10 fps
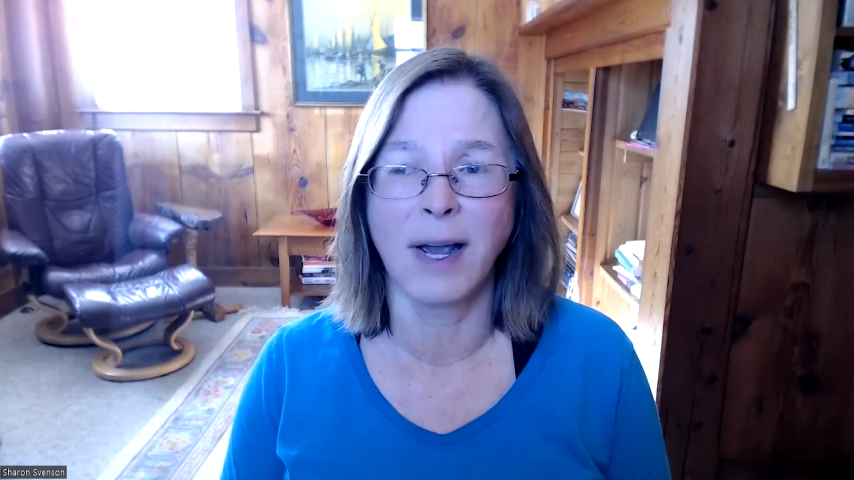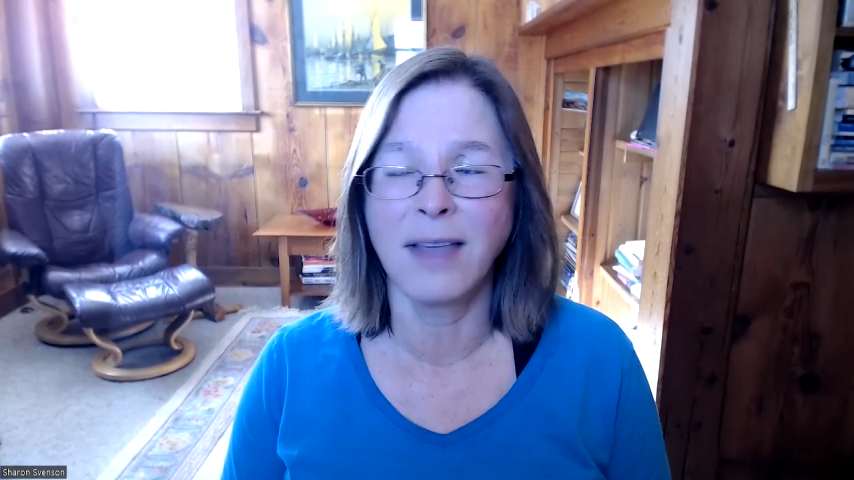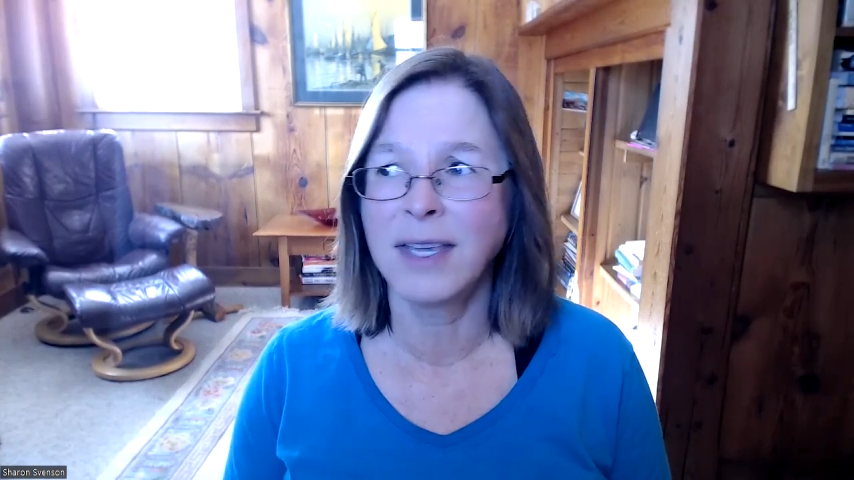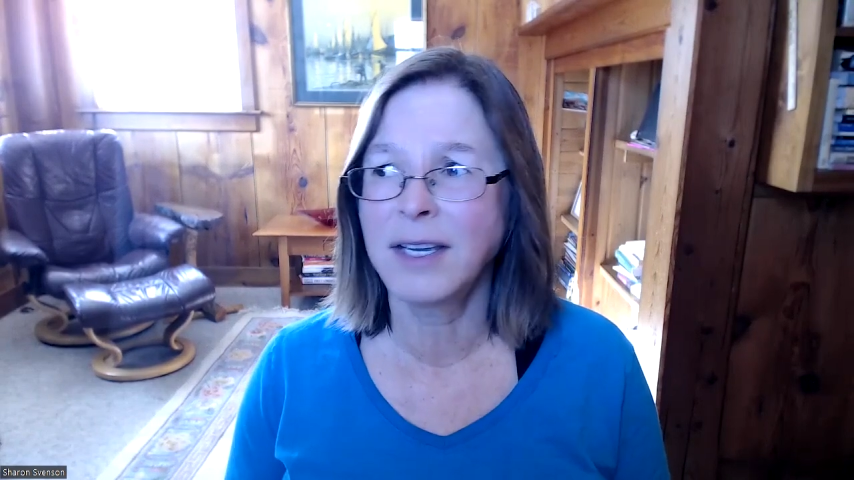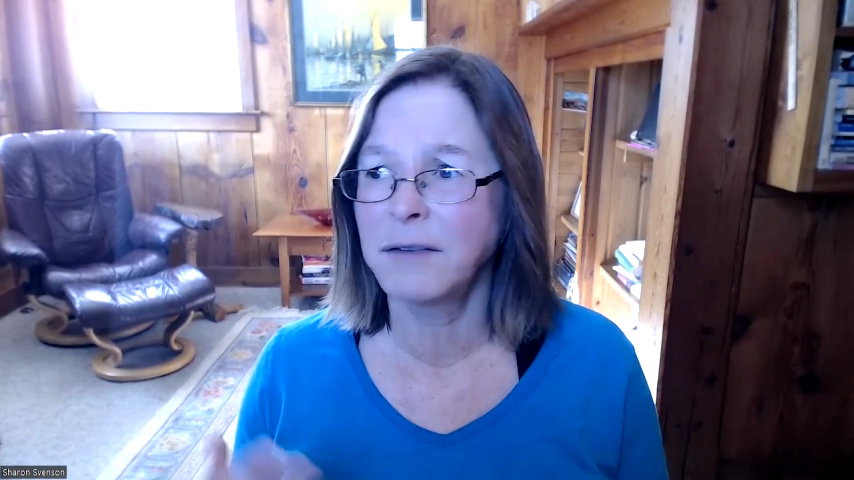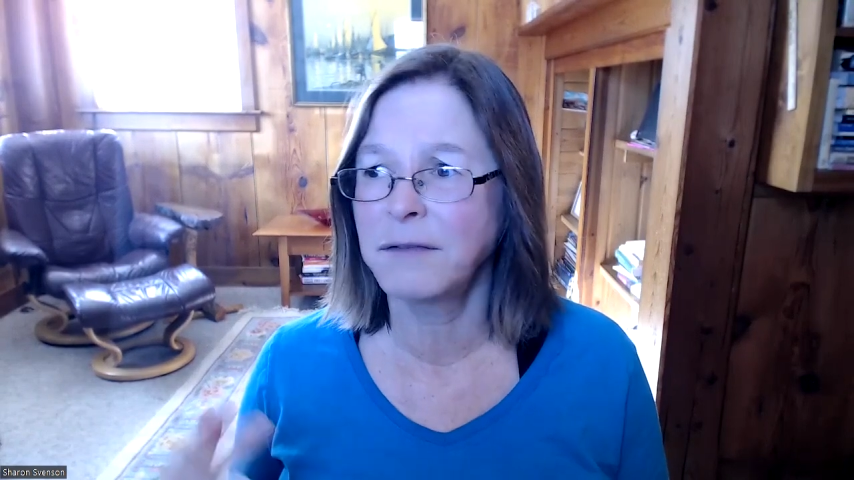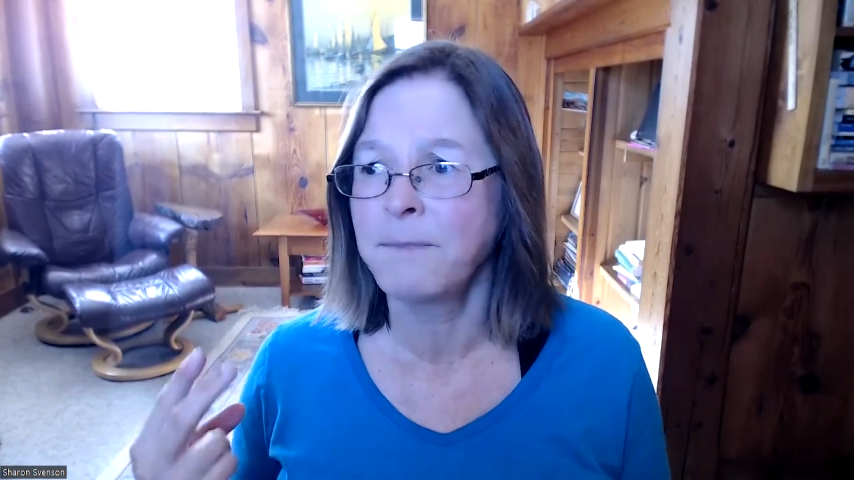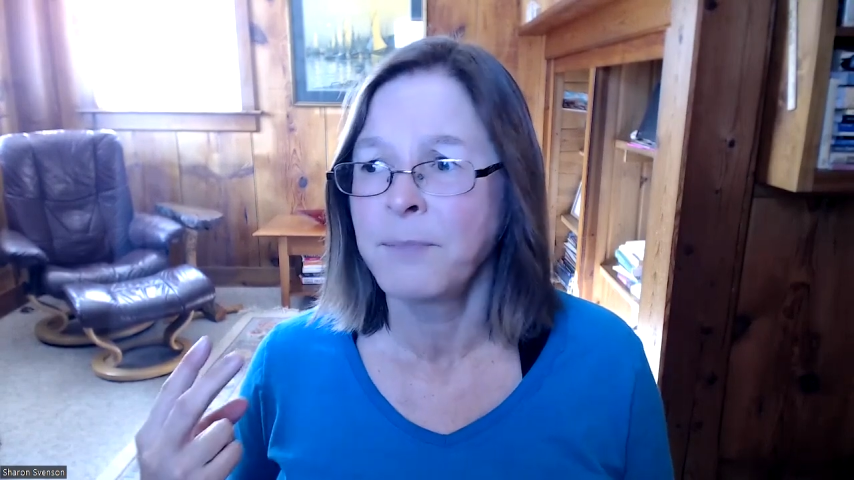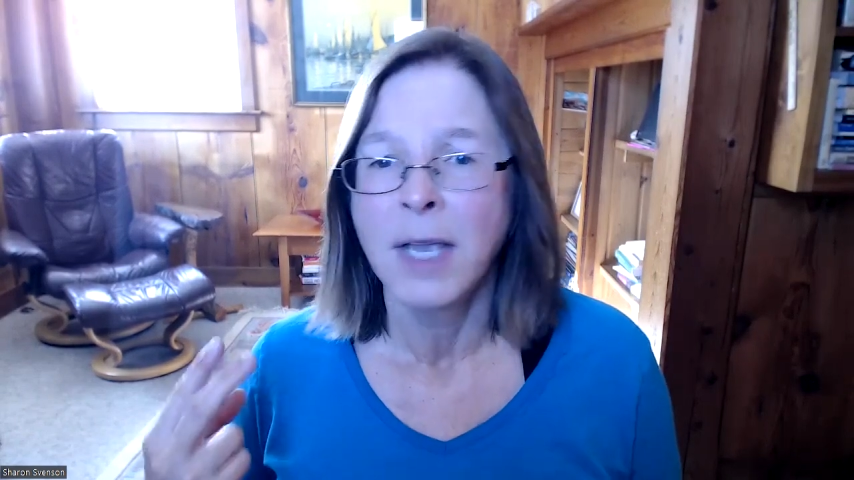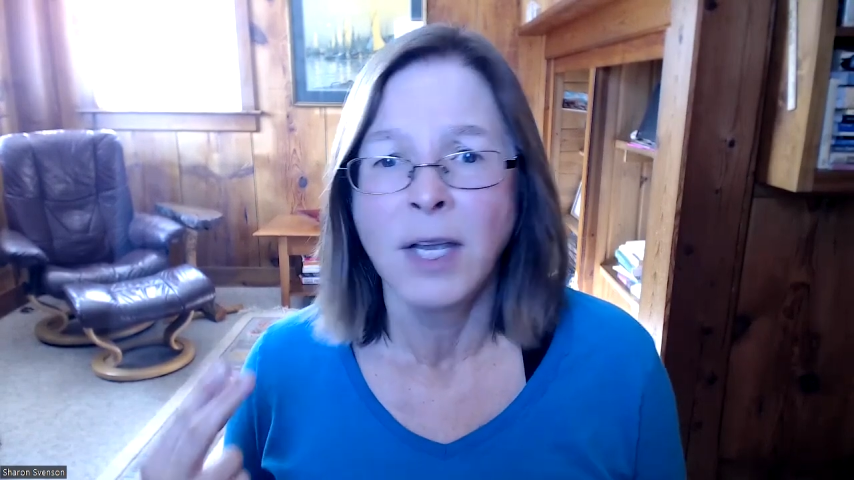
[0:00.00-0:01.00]
I think of
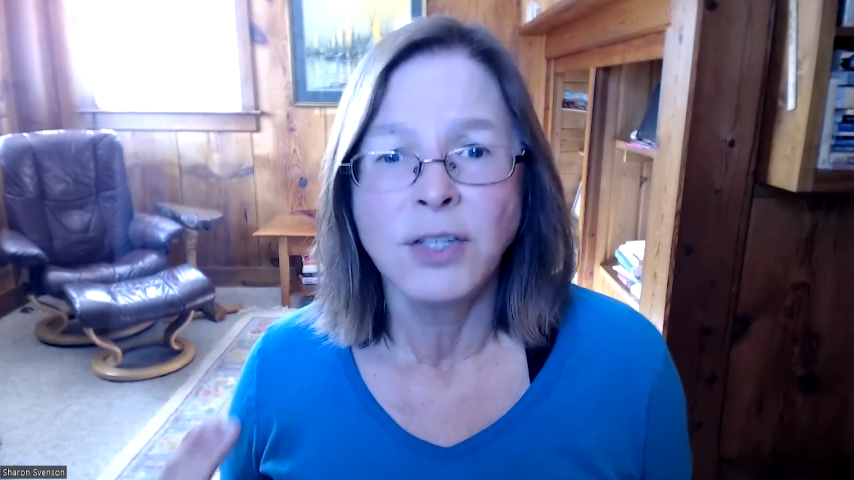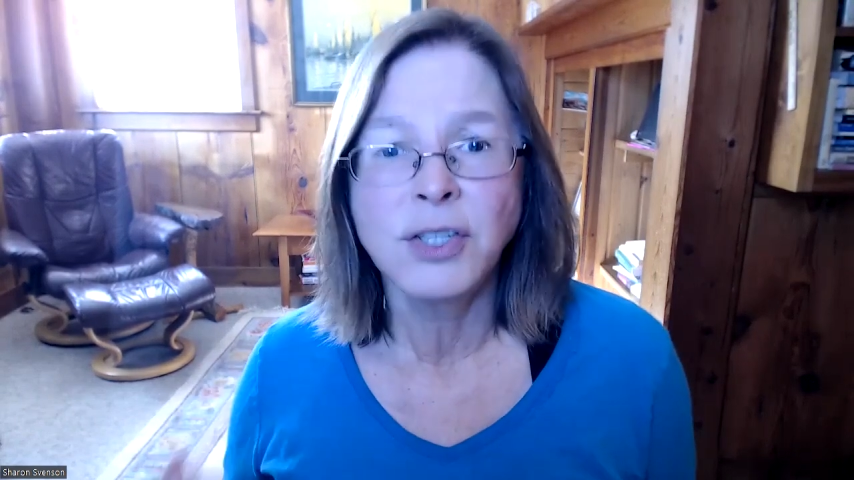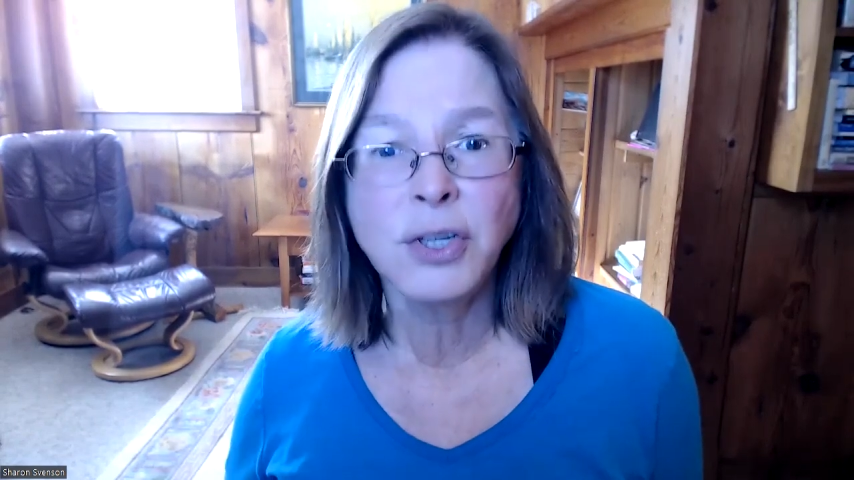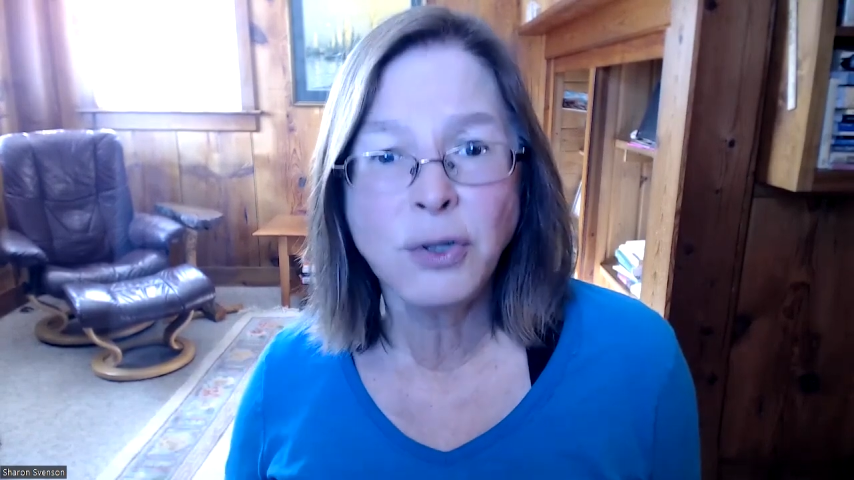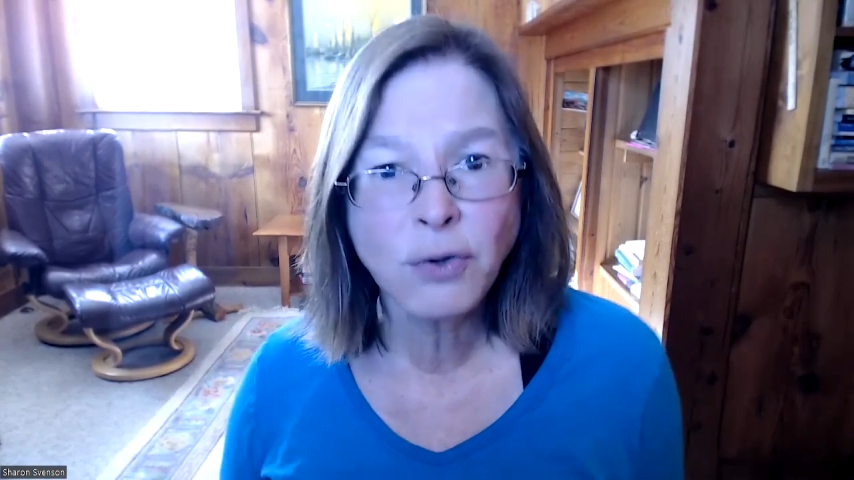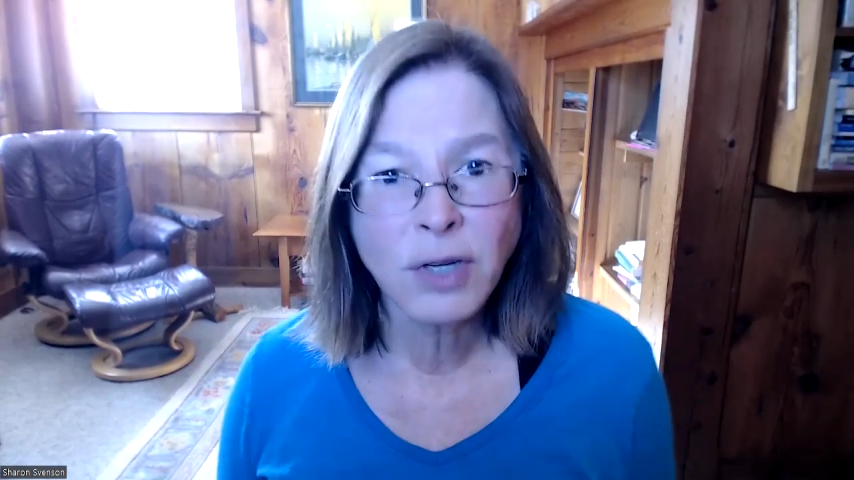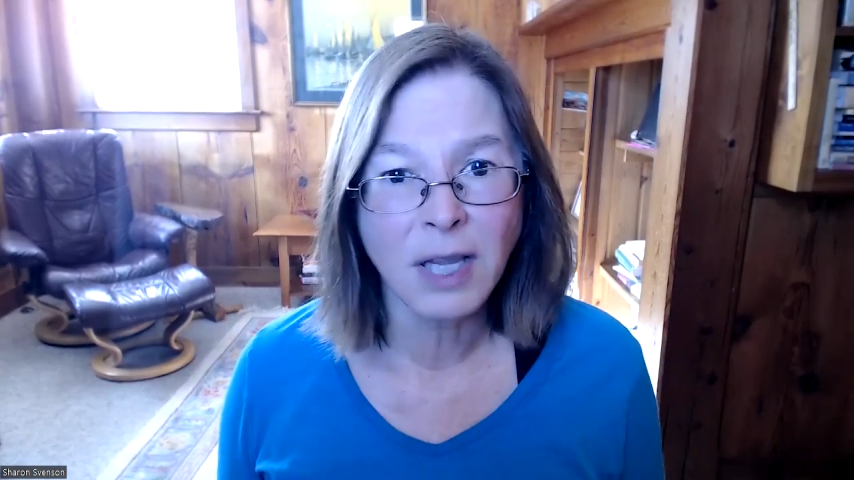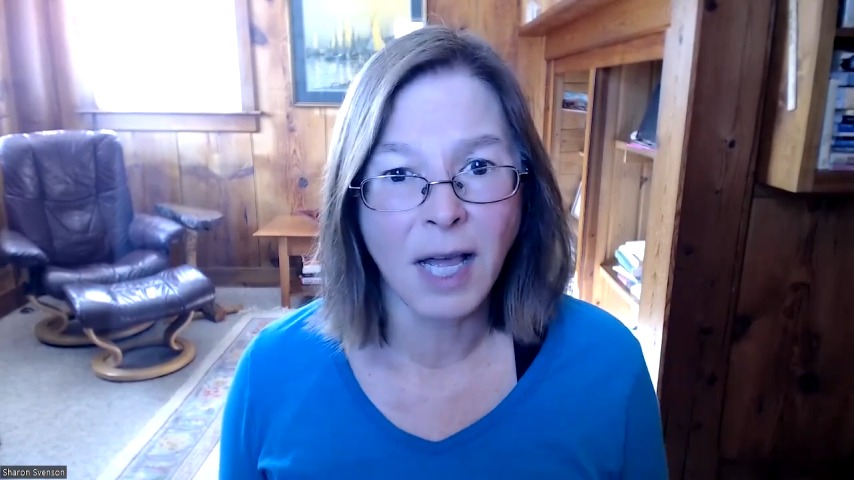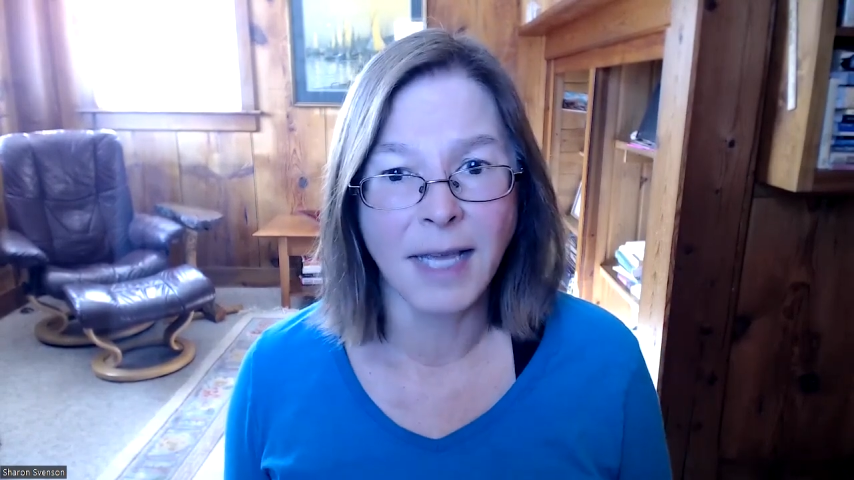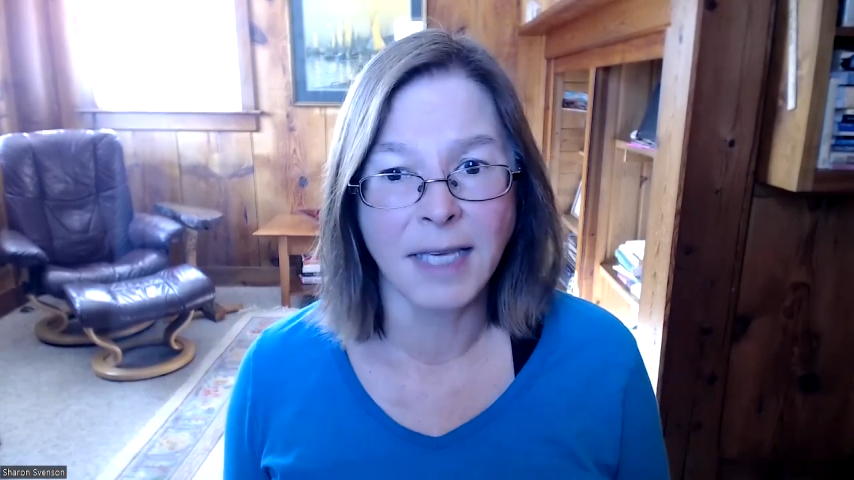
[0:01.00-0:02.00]
two
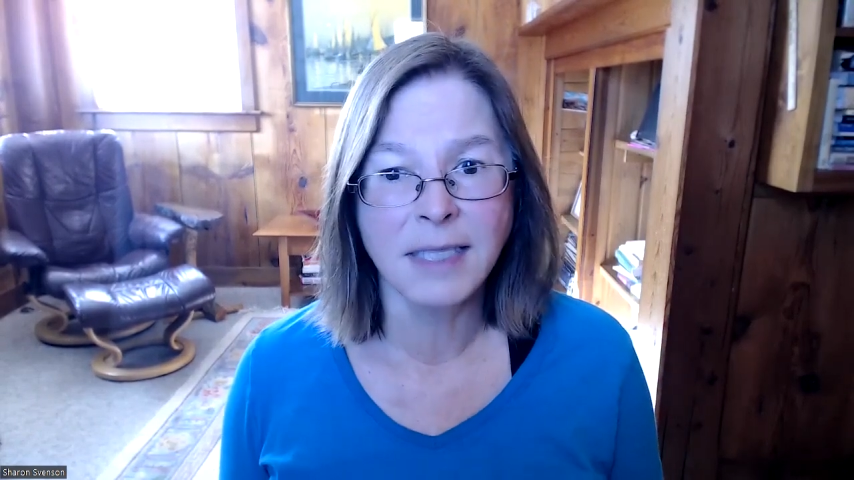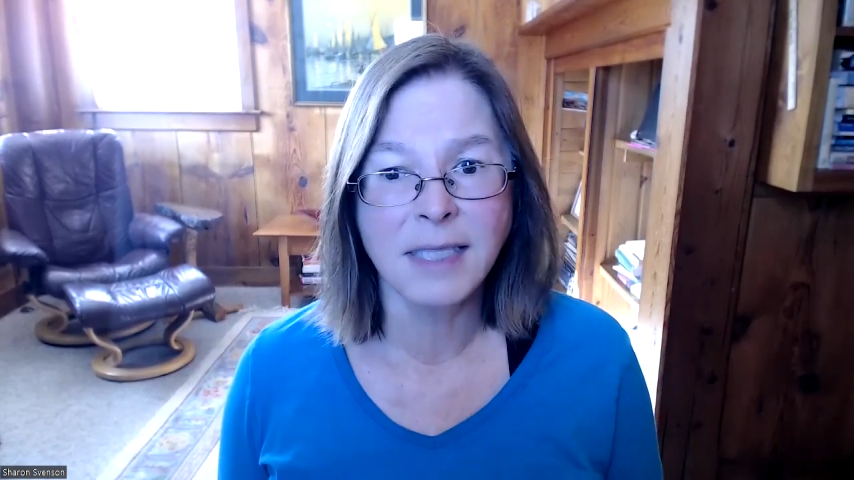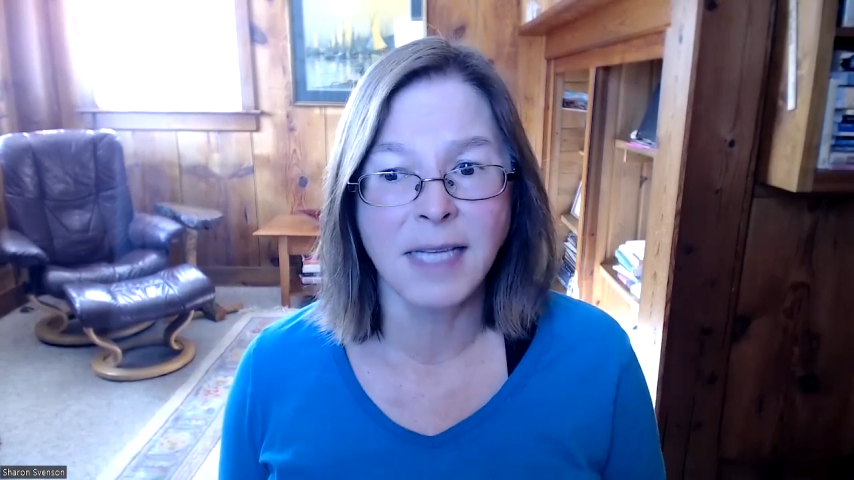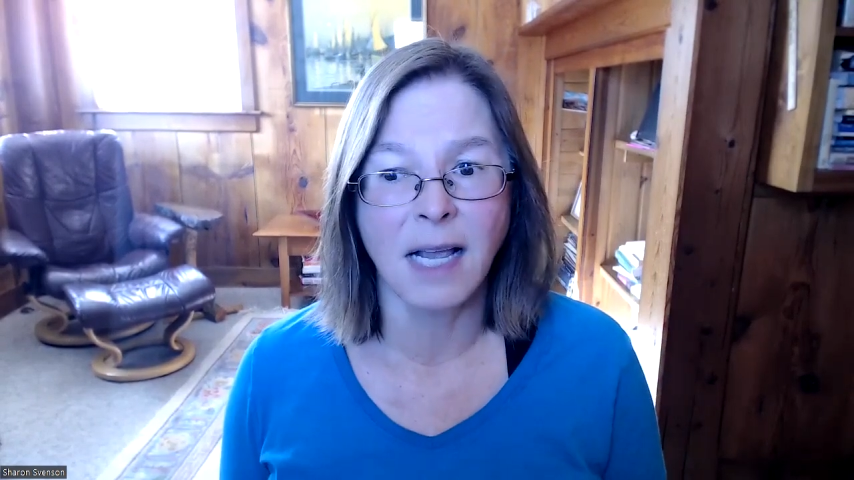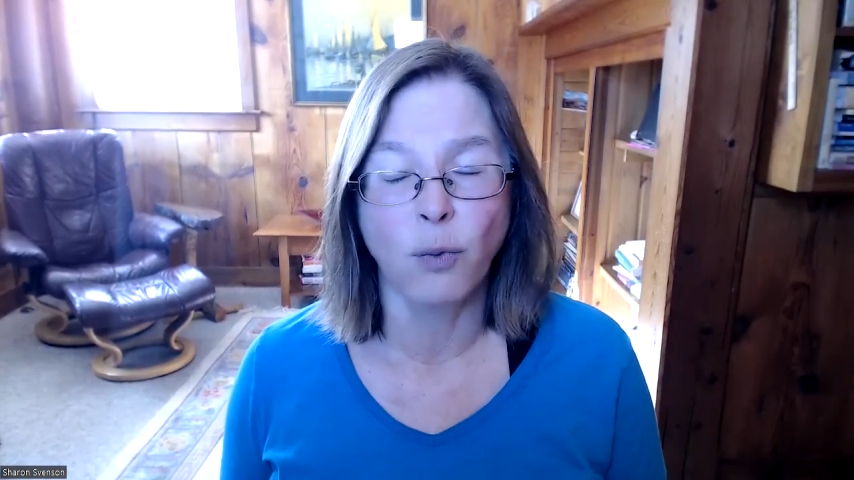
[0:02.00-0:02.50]
clients